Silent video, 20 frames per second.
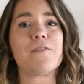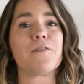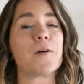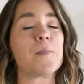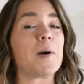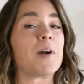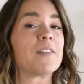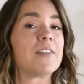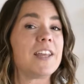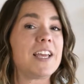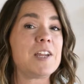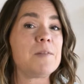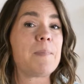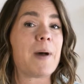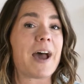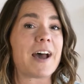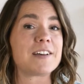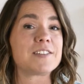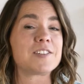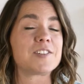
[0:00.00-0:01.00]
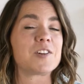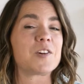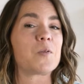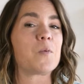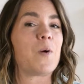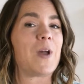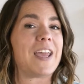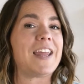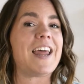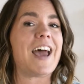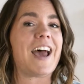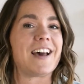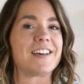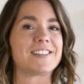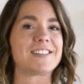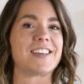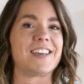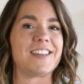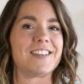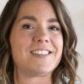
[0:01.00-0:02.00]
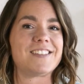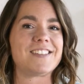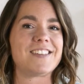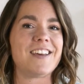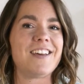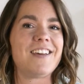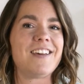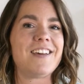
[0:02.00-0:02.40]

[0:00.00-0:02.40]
from our lead pastor, Wade Haskins,